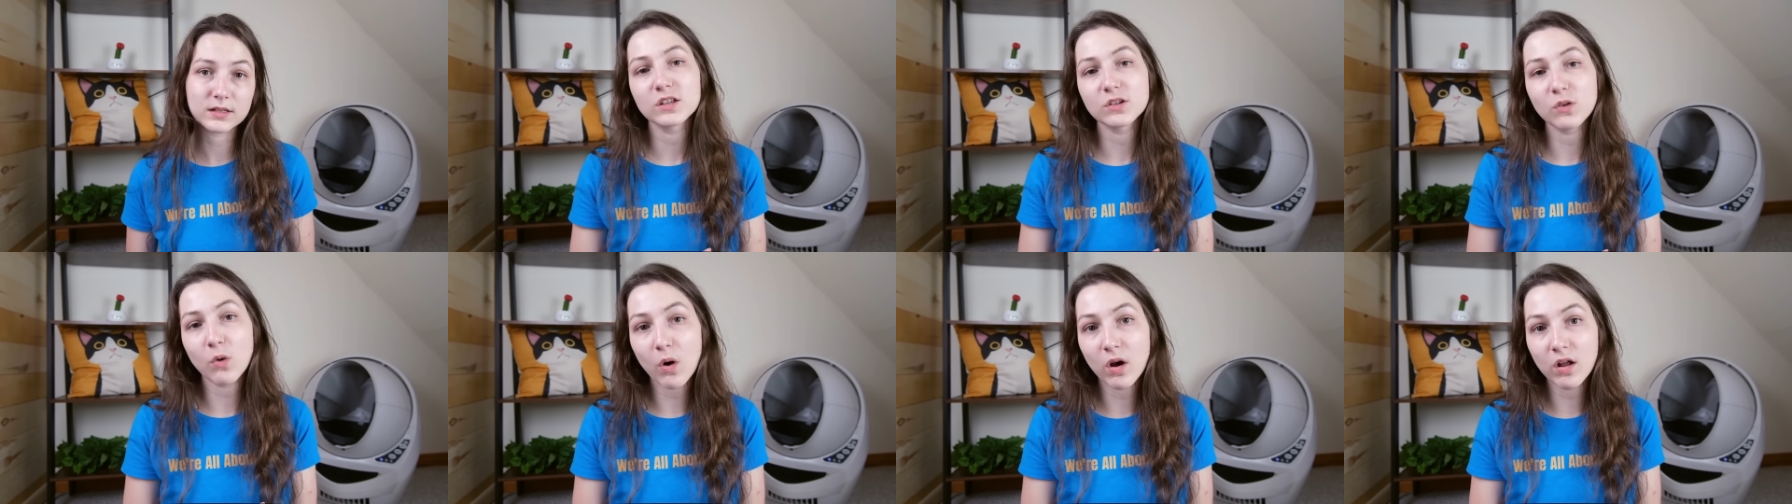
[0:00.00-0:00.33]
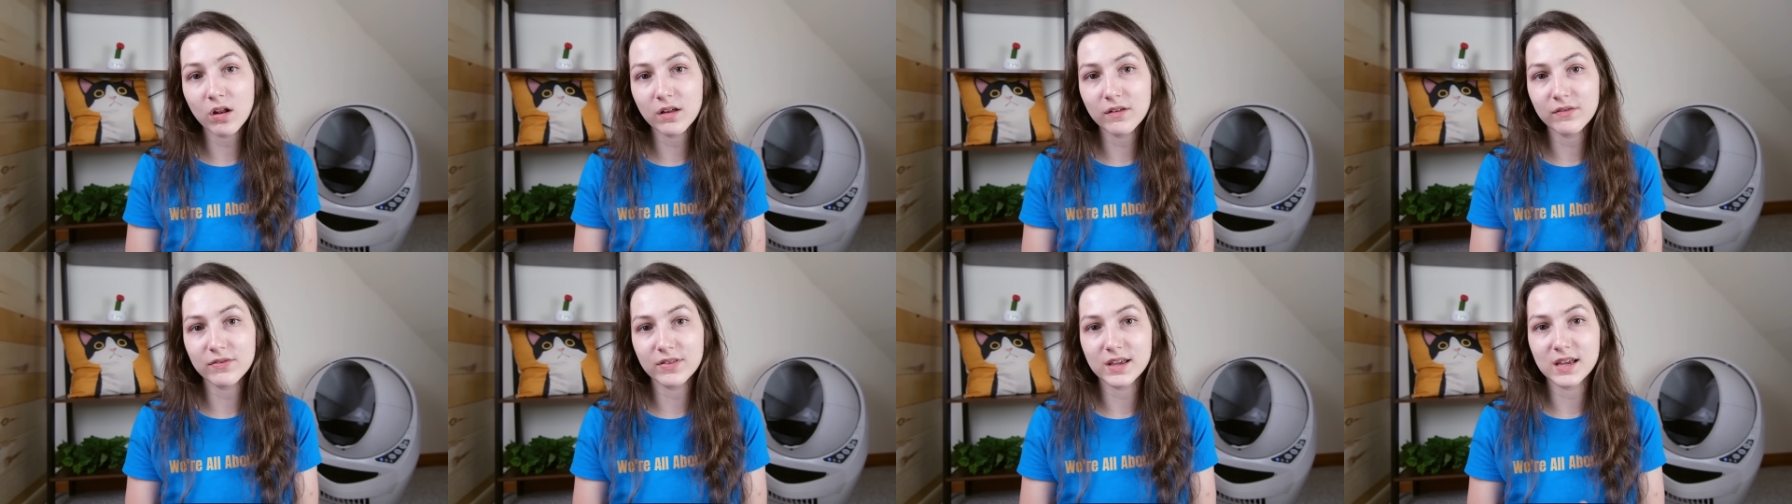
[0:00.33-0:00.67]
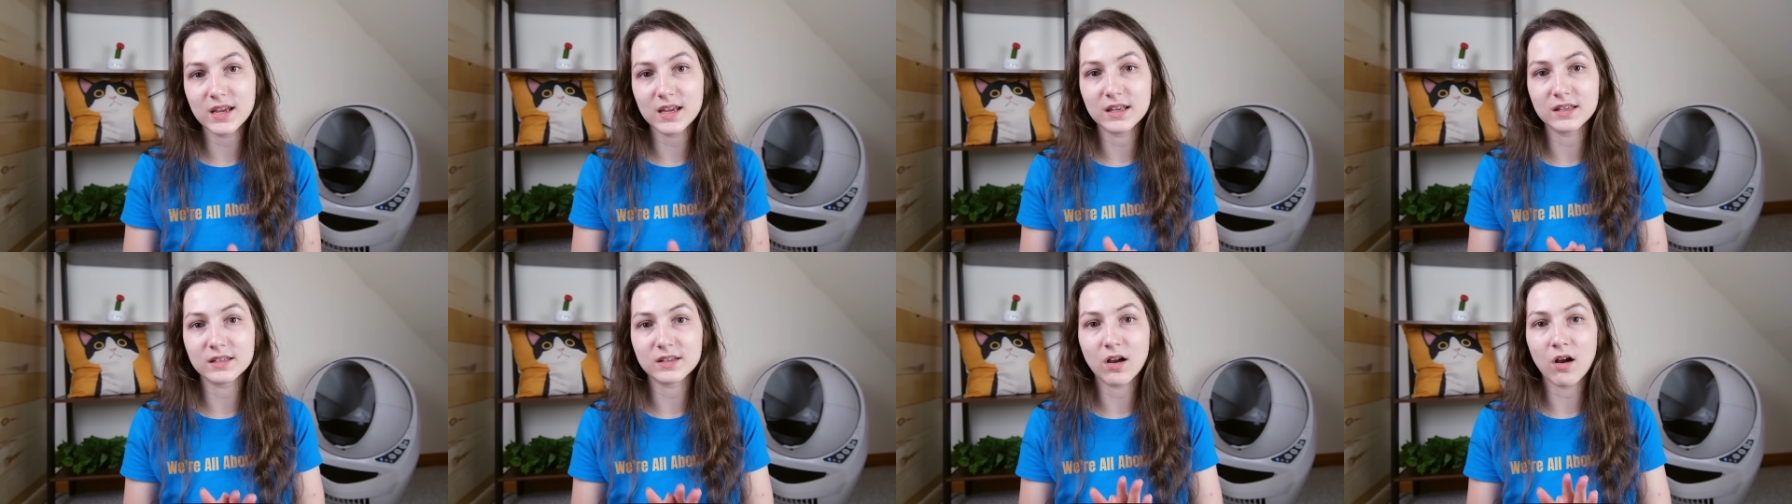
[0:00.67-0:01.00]
So all of
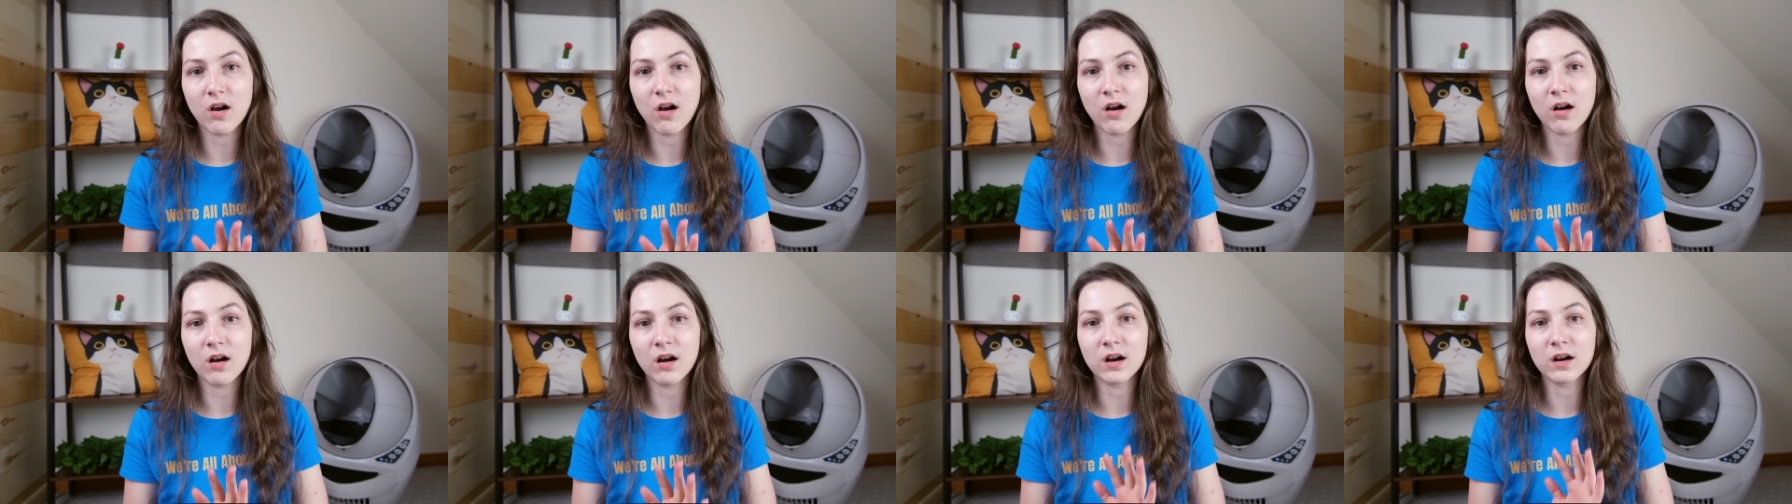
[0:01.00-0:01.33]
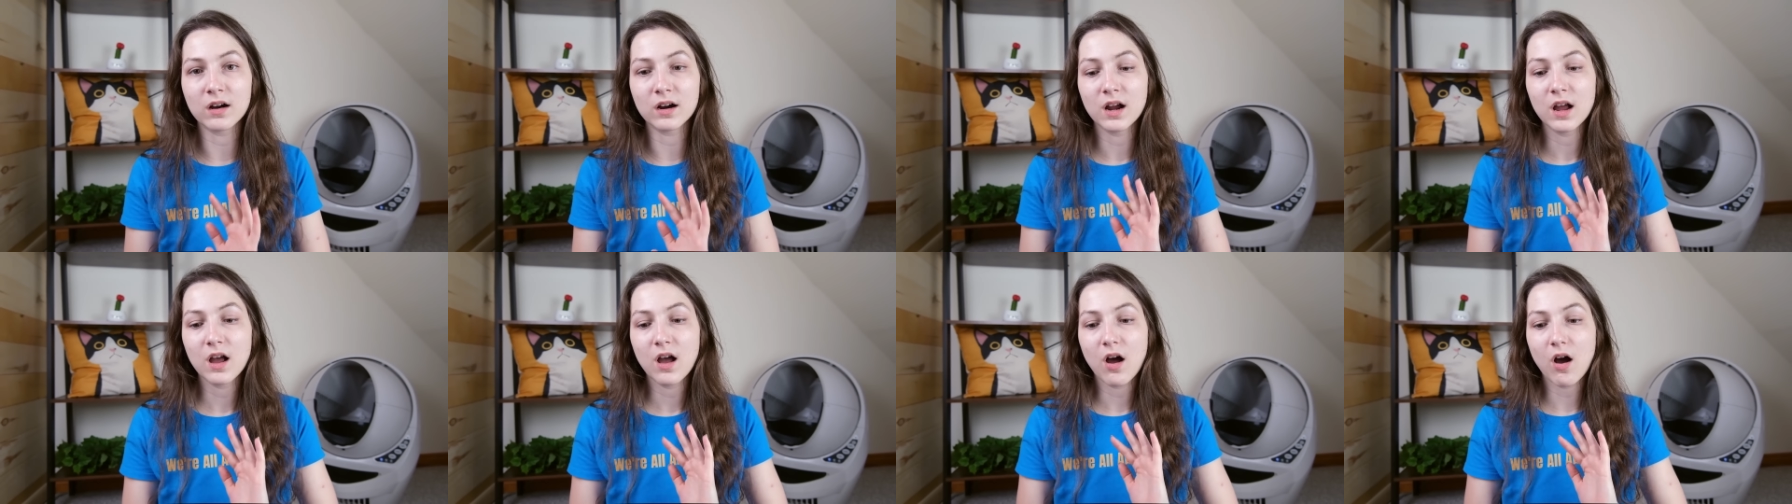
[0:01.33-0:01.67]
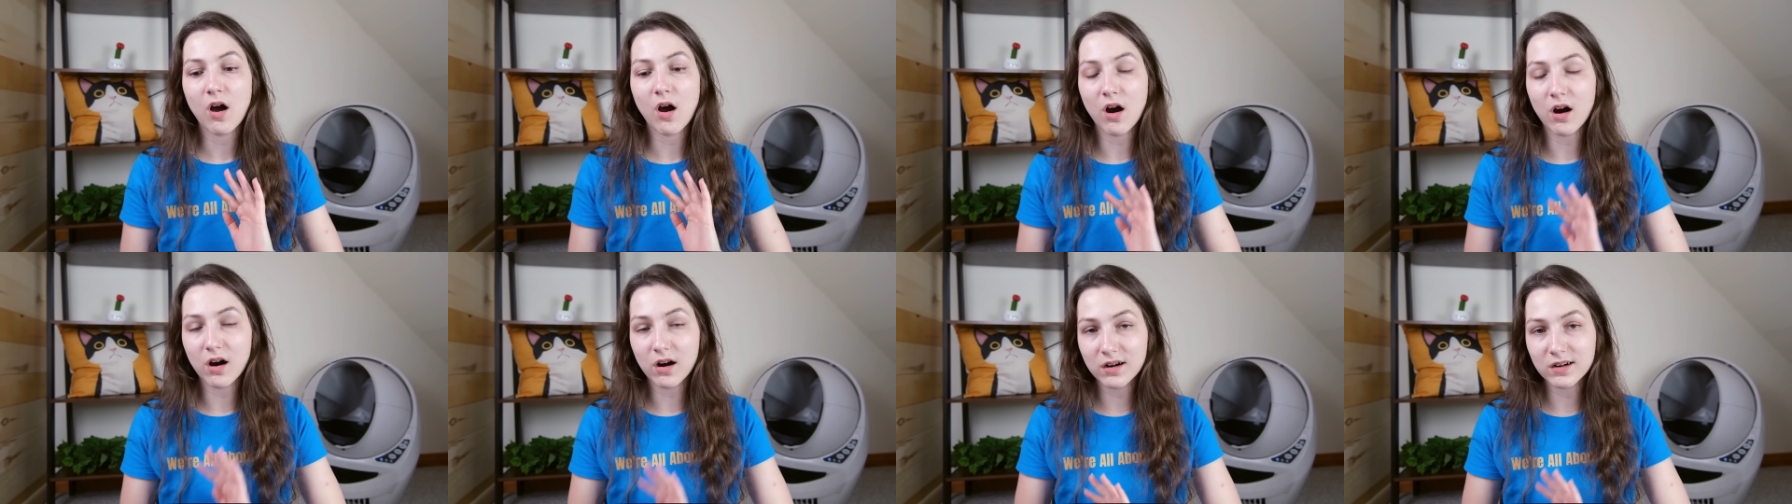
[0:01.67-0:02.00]
these are
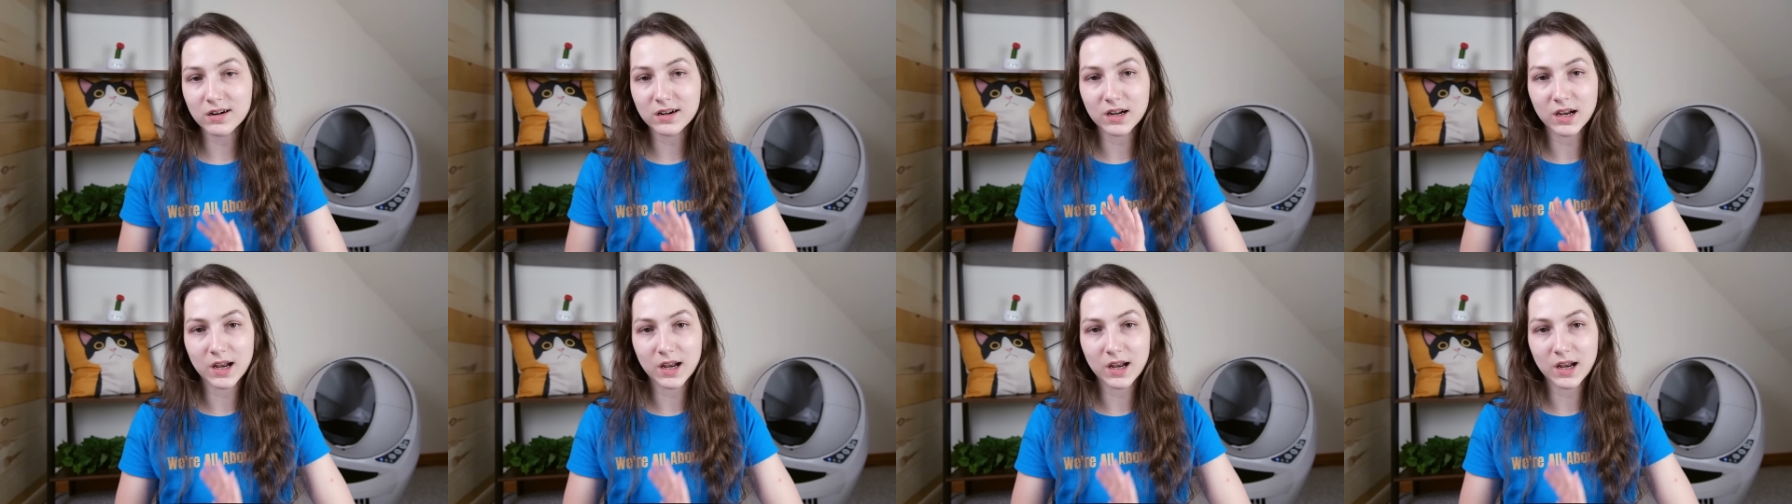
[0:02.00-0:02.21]
hard